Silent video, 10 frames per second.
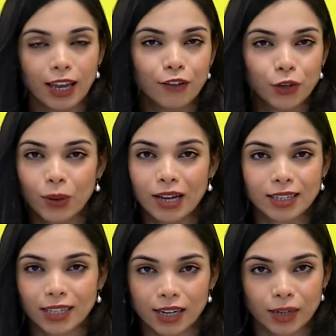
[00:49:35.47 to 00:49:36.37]

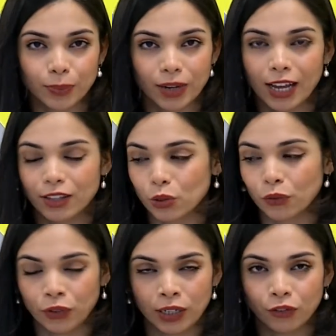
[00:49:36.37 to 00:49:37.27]
Everyone can apply,
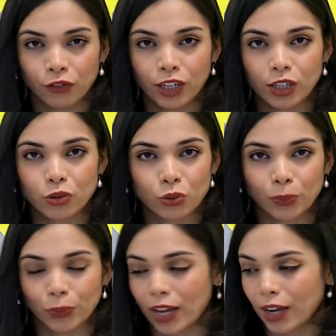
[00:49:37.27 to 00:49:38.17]
so feel free to
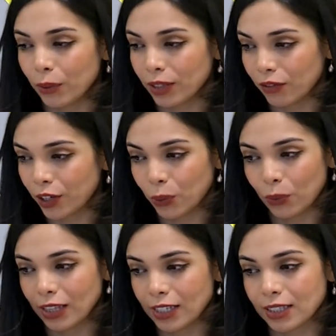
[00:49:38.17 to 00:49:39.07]
apply whenever you
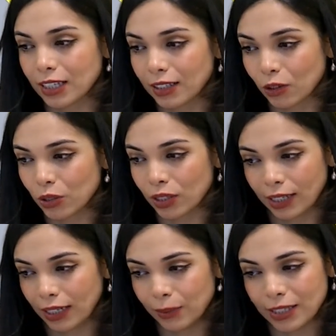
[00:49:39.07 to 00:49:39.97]
want. It's not
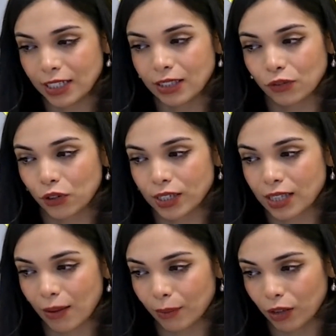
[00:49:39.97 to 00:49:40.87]
only limited, for
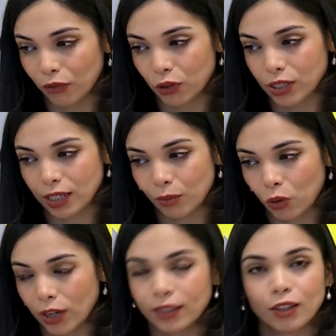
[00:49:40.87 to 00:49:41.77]
example, for
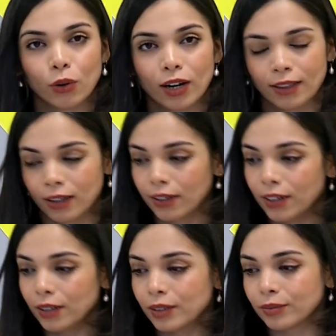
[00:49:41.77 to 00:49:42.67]
someone or
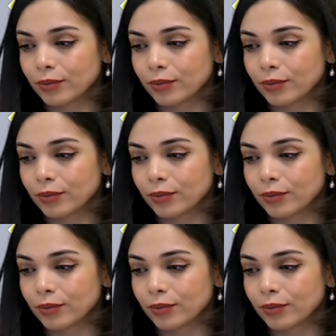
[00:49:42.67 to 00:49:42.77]
another.